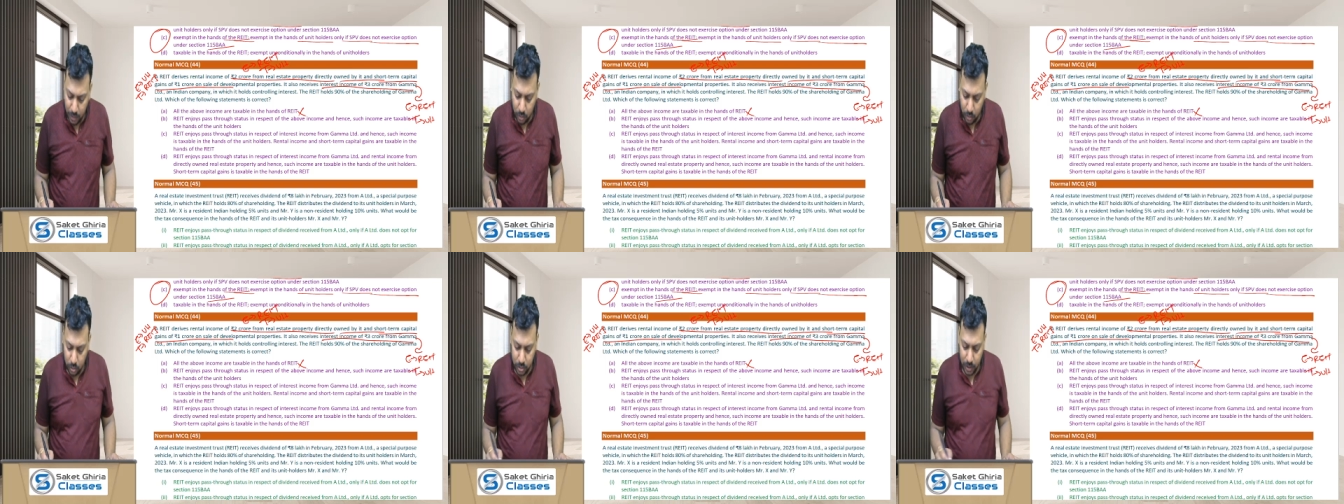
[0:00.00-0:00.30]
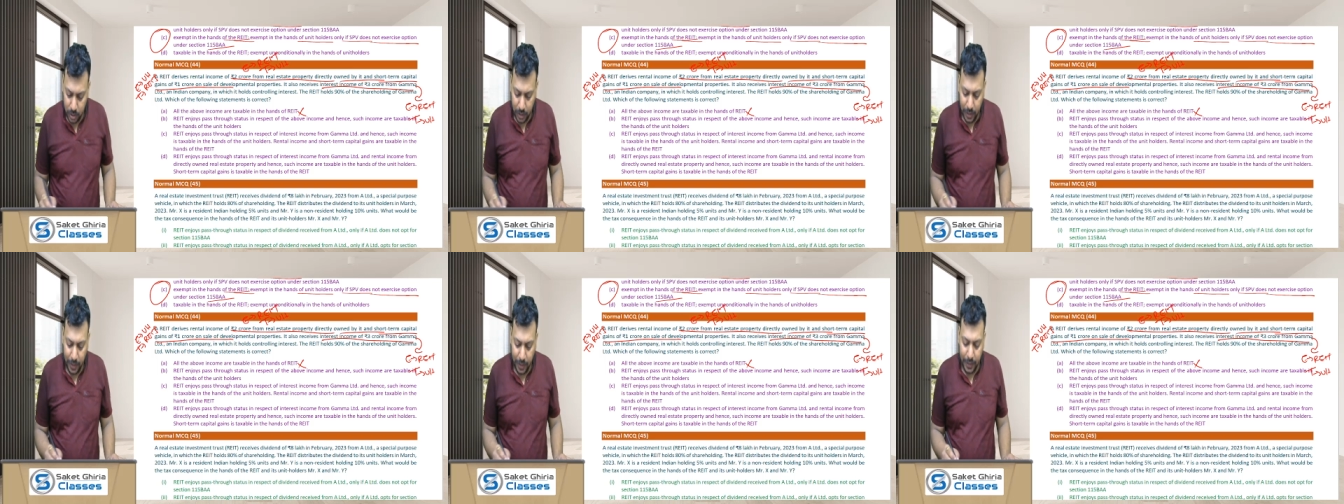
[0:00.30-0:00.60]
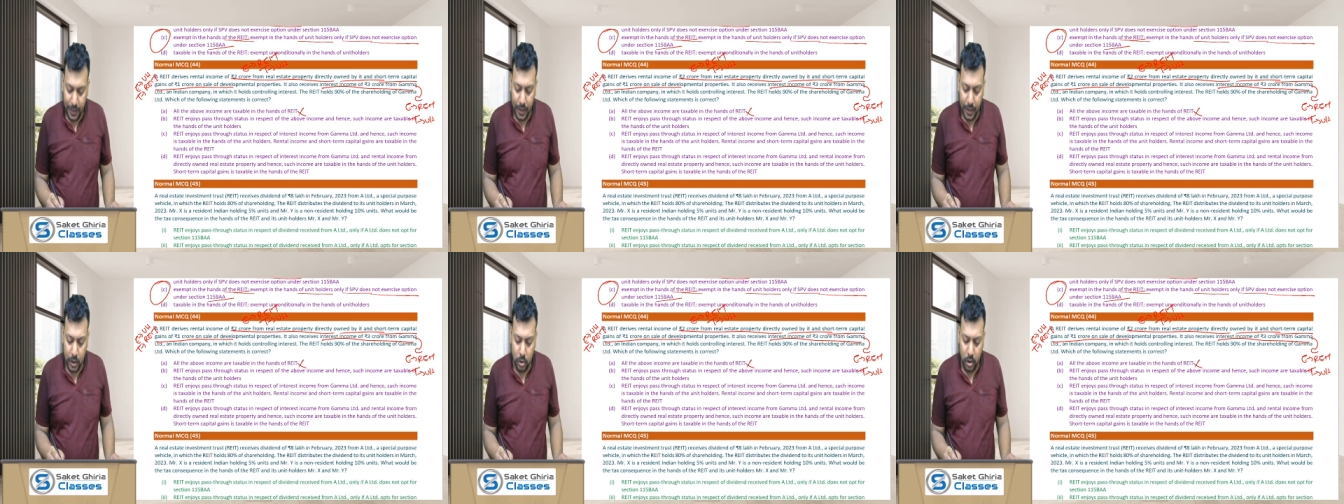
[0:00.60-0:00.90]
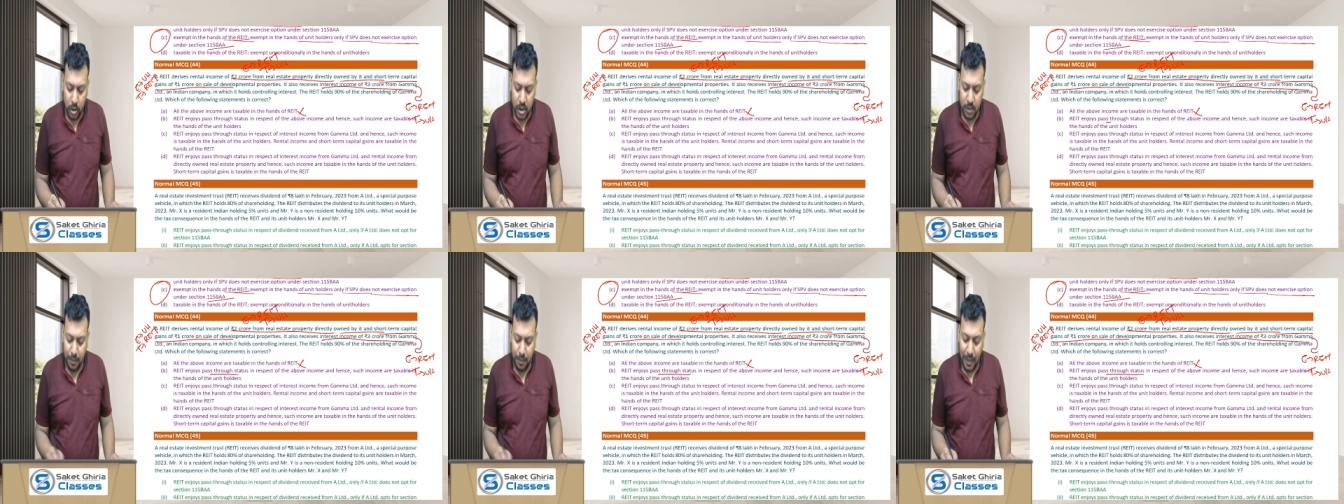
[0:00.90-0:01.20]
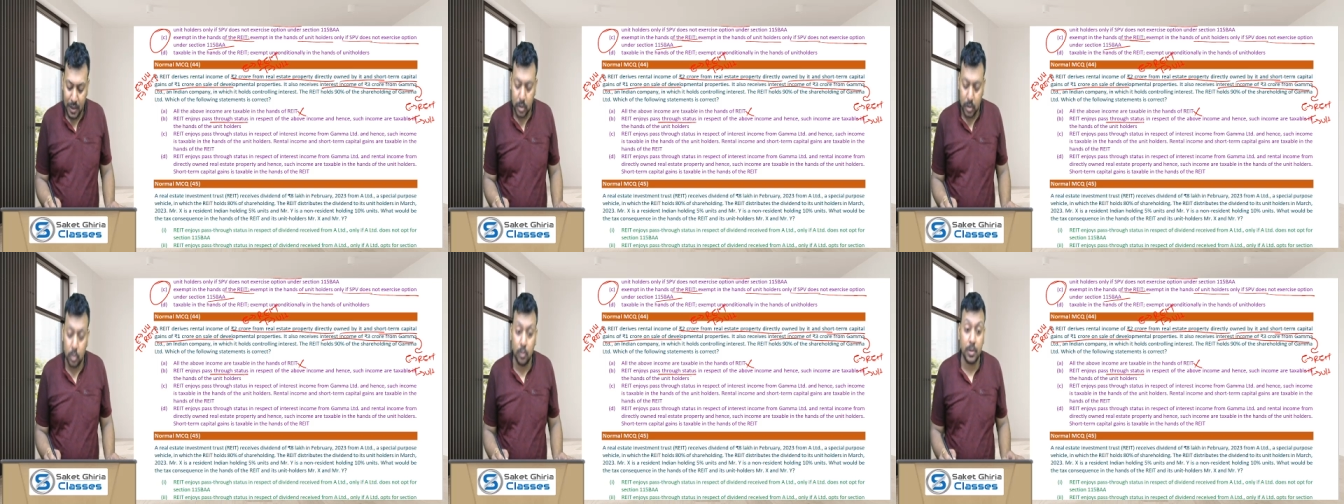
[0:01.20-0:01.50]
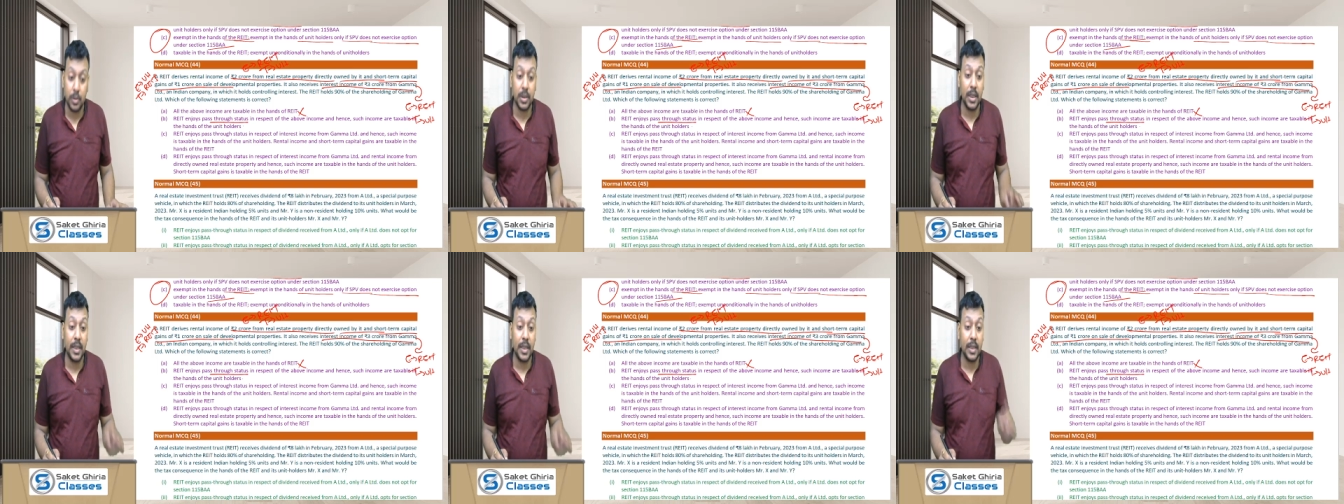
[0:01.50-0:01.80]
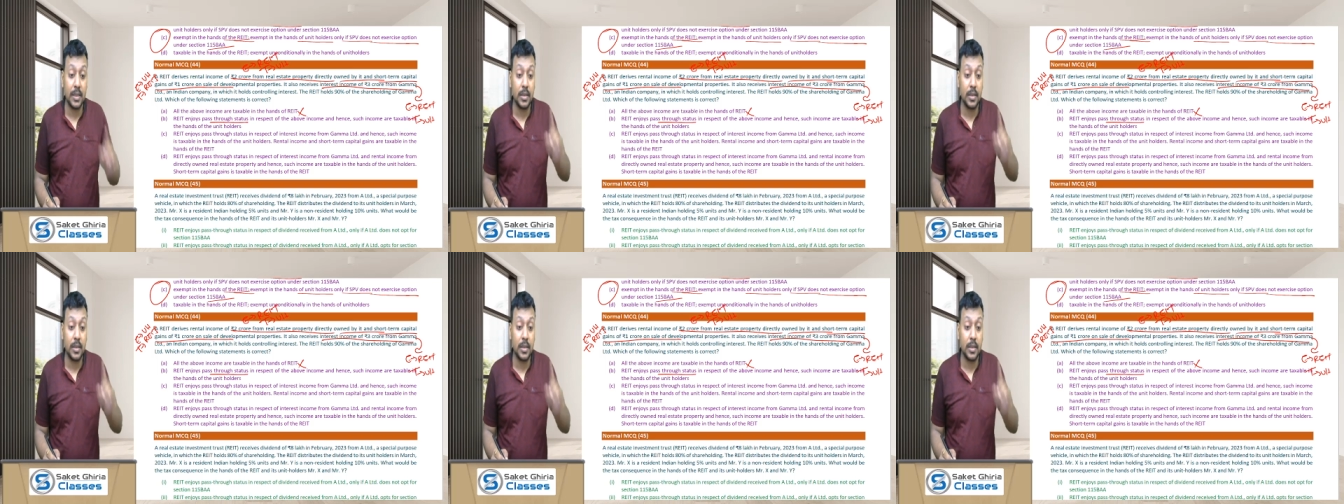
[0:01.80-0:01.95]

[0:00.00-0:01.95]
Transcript: No sir. RIT enjoys pass-through status.